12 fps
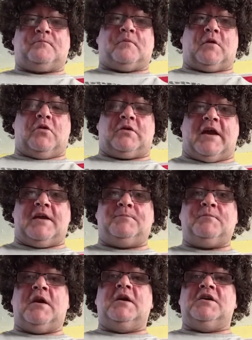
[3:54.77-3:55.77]
Okay,
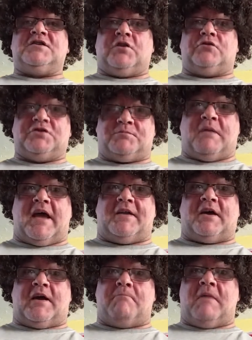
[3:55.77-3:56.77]
so just bear
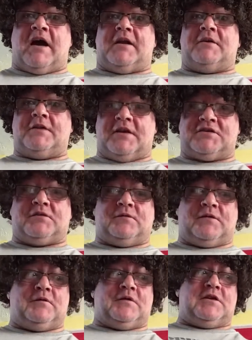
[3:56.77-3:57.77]
that in mind. There's
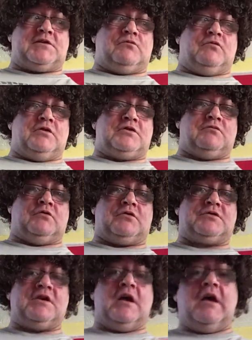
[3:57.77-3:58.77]
something for you to work
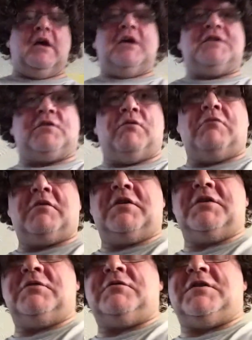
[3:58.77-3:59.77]
towards. So what we're going
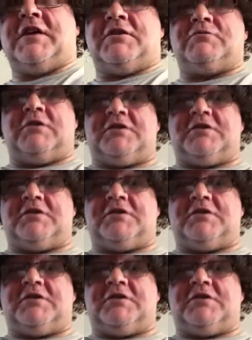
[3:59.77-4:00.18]
to do today is we're going to